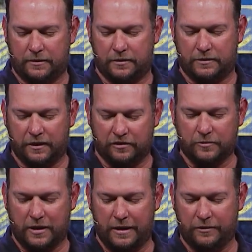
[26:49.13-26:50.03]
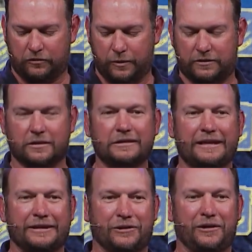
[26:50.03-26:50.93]
to take some time this week to
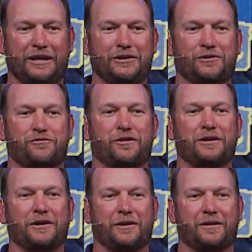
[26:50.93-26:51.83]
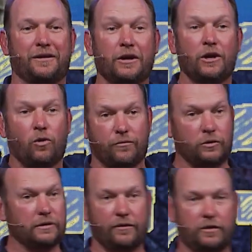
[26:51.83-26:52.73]
linger in your front yard, or if
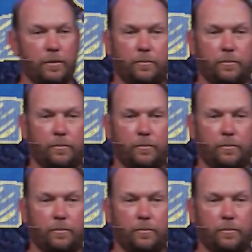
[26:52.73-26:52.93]
you live in an